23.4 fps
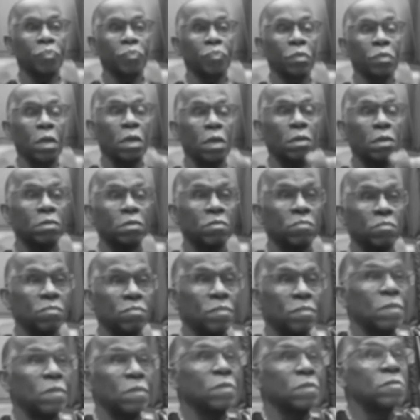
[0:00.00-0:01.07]
telling you right
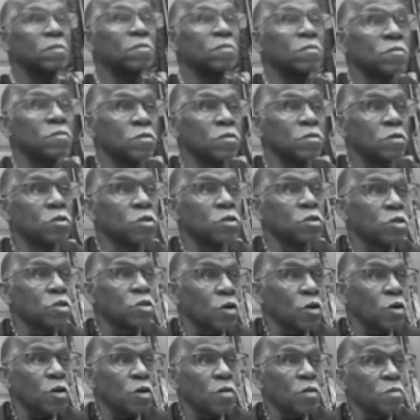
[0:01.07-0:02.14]
now, next
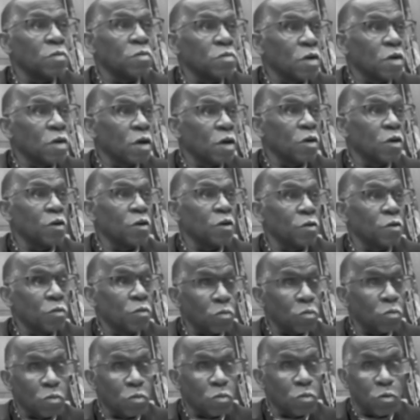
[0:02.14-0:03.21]
time we see this guy,
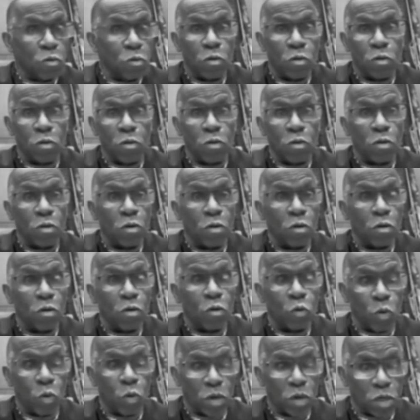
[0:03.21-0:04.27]
he's gonna be back in
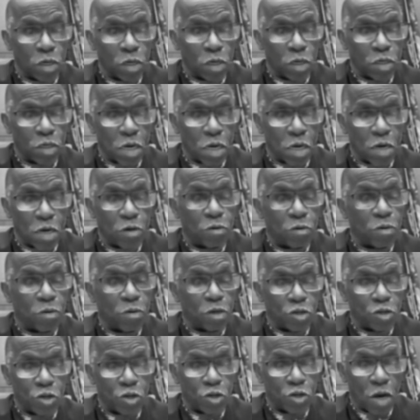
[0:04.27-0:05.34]
court looking
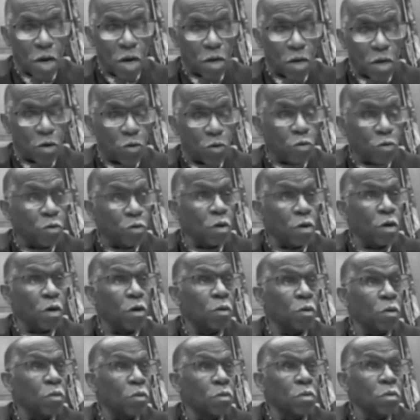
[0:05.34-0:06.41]
completely lost.
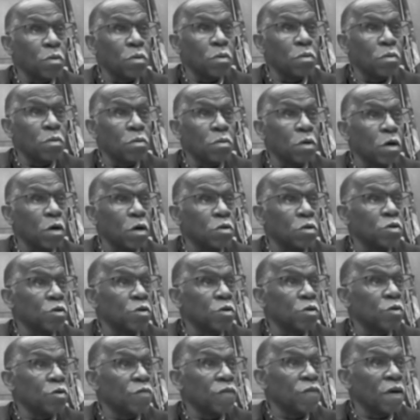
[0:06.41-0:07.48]
Like, but
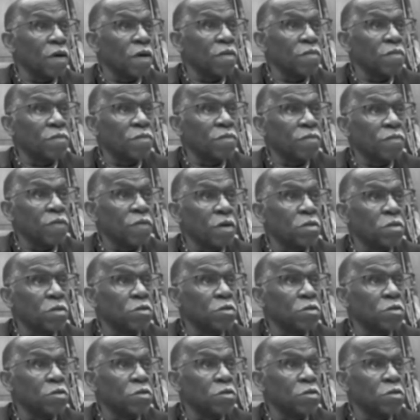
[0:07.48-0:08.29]
Your Honor, I